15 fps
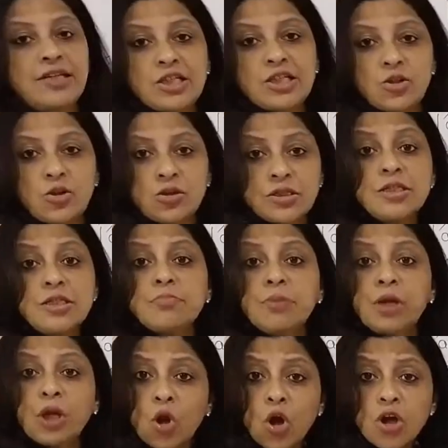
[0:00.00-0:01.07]
well as losses,
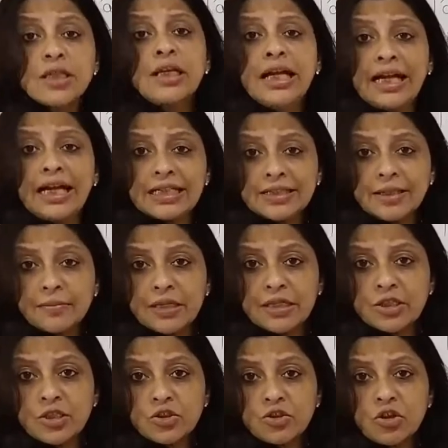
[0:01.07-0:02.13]
because it is a
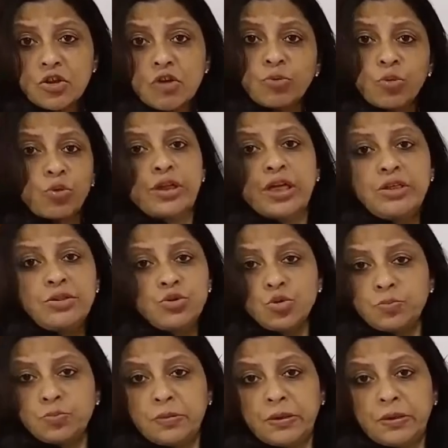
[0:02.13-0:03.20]
business of more than
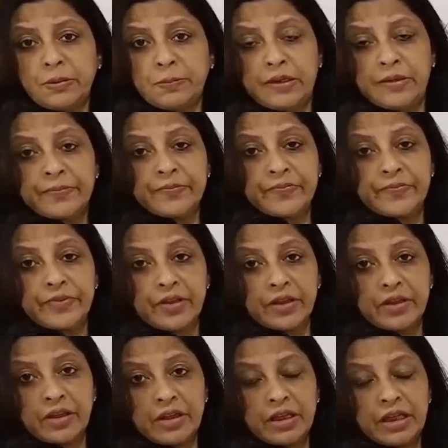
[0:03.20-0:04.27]
2 people.
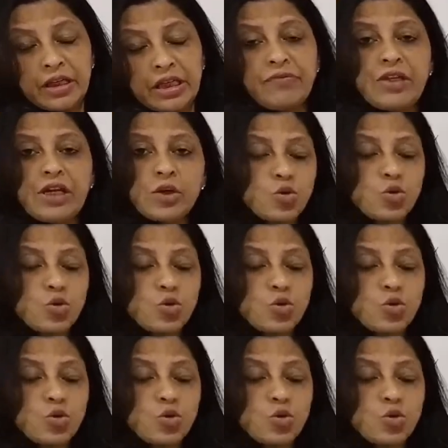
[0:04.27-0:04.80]
If there